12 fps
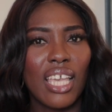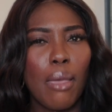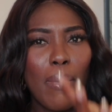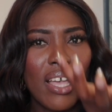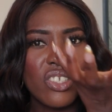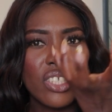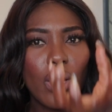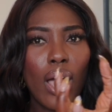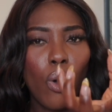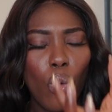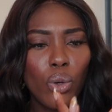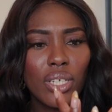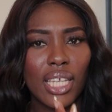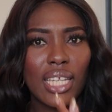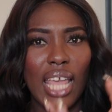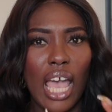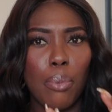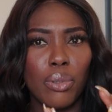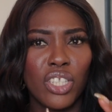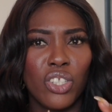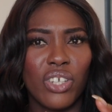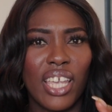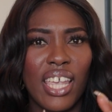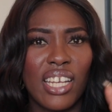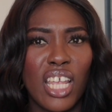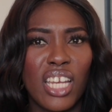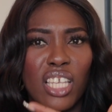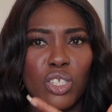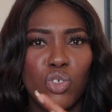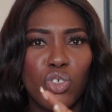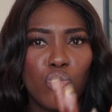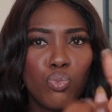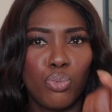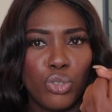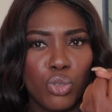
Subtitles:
imagine holding an apple in your hand and then you just,